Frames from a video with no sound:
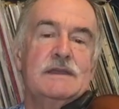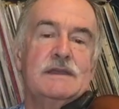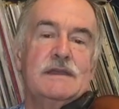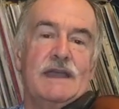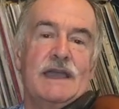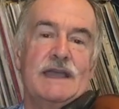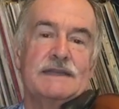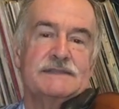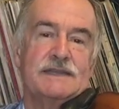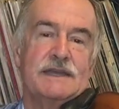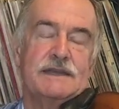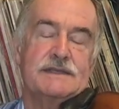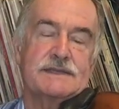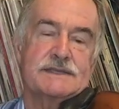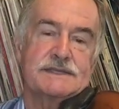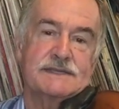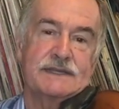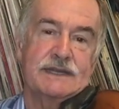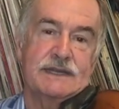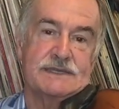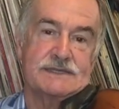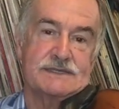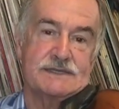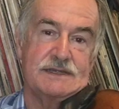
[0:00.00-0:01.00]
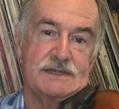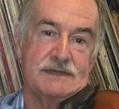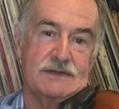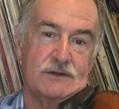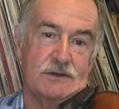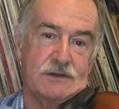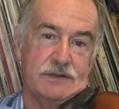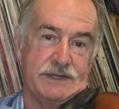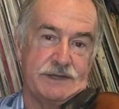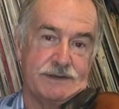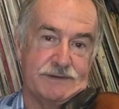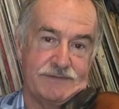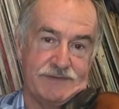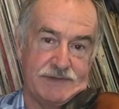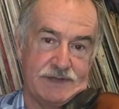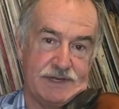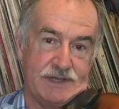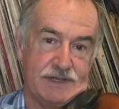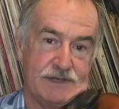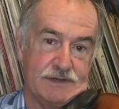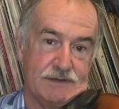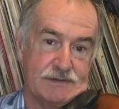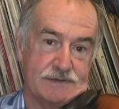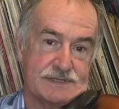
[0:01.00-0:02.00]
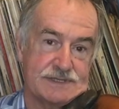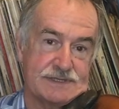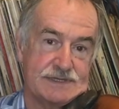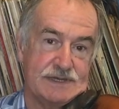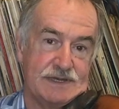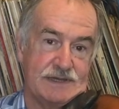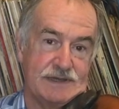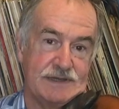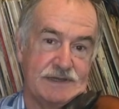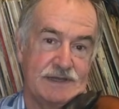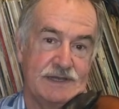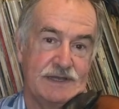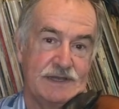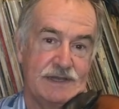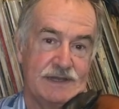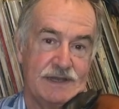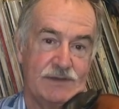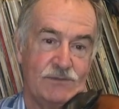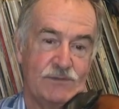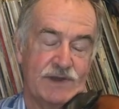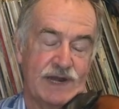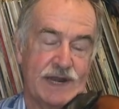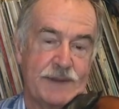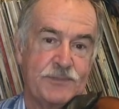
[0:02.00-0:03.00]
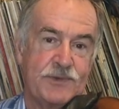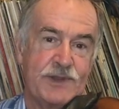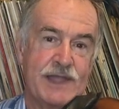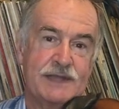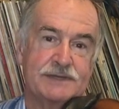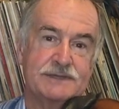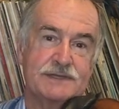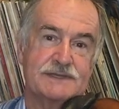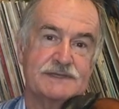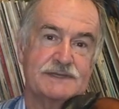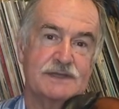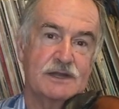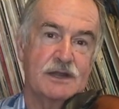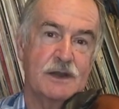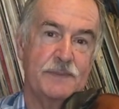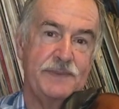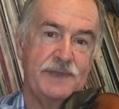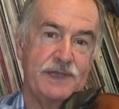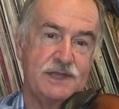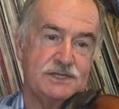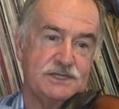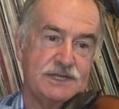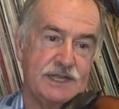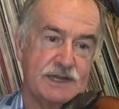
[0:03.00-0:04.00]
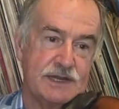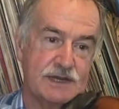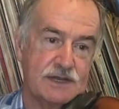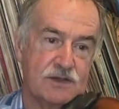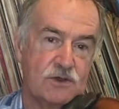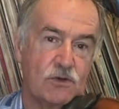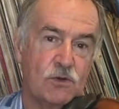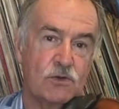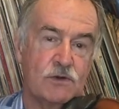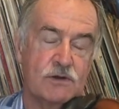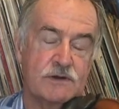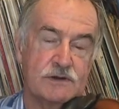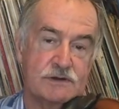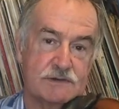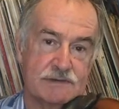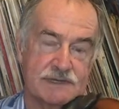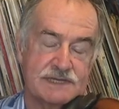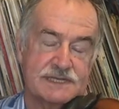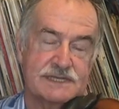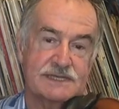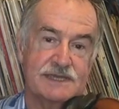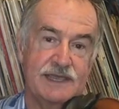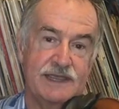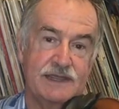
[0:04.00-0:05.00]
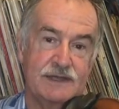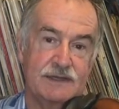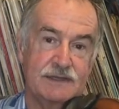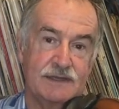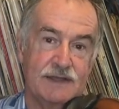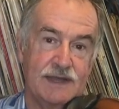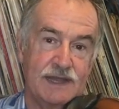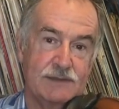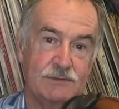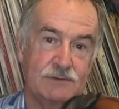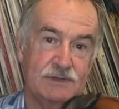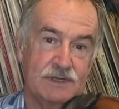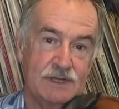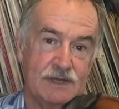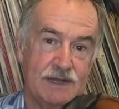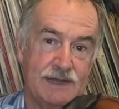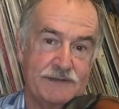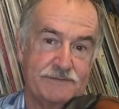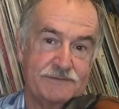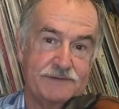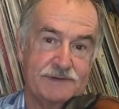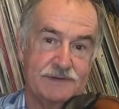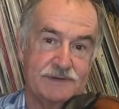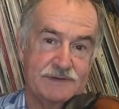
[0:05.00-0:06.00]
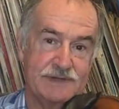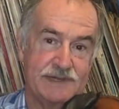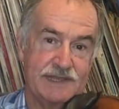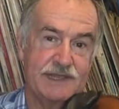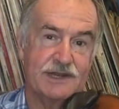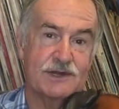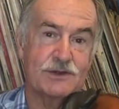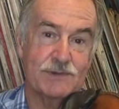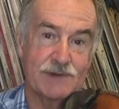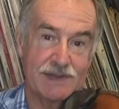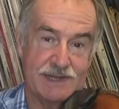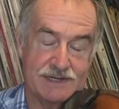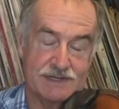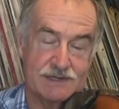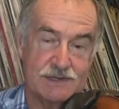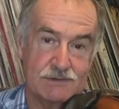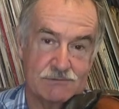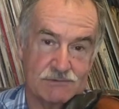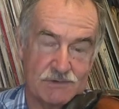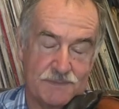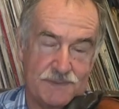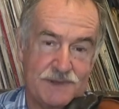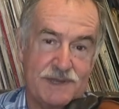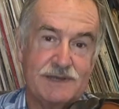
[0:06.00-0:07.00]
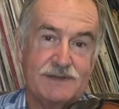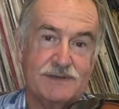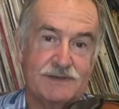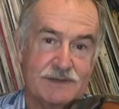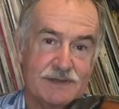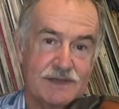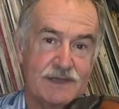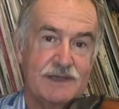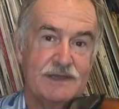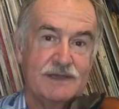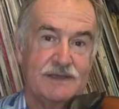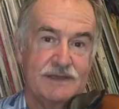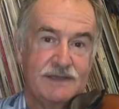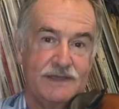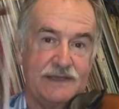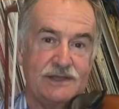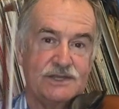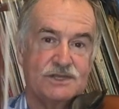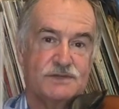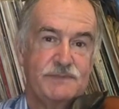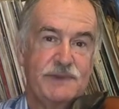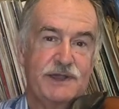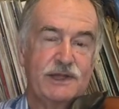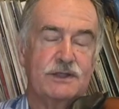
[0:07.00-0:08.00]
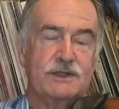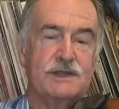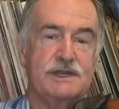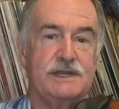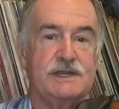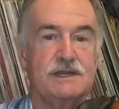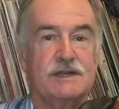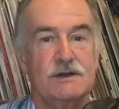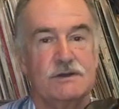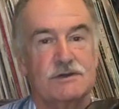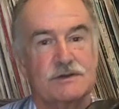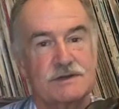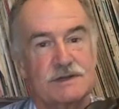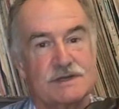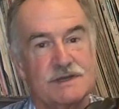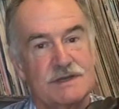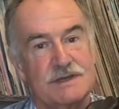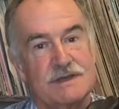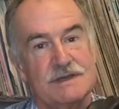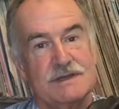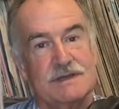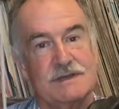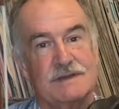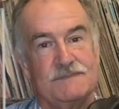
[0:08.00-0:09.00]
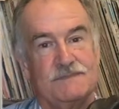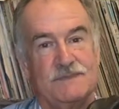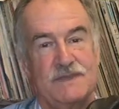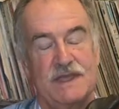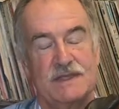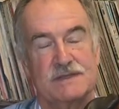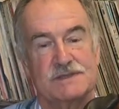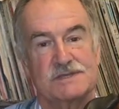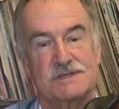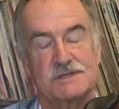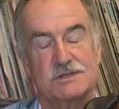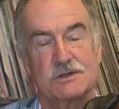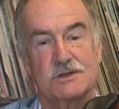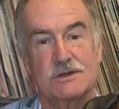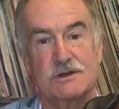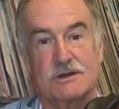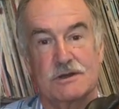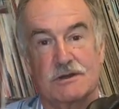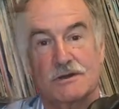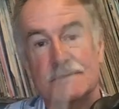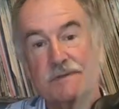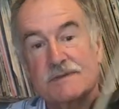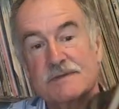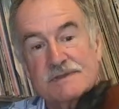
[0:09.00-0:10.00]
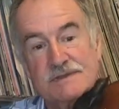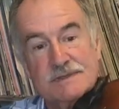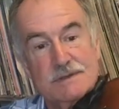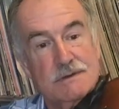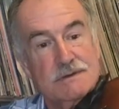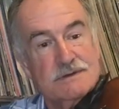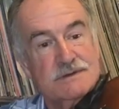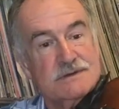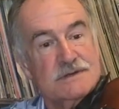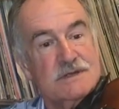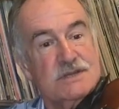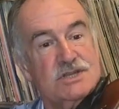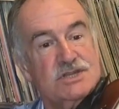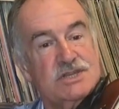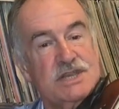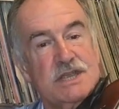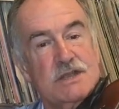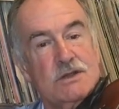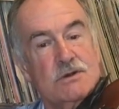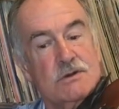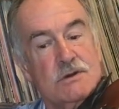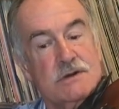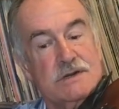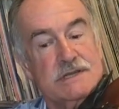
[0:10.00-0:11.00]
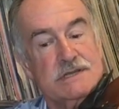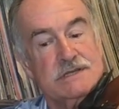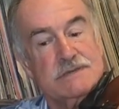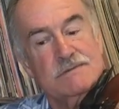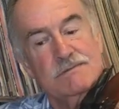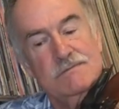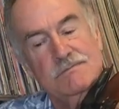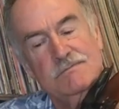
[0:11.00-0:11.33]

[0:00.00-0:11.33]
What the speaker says: As I discussed in earlier videos, when I practice an arpeggiated chord or a scale, I will often repeat each melody note and slur. So a G chord is...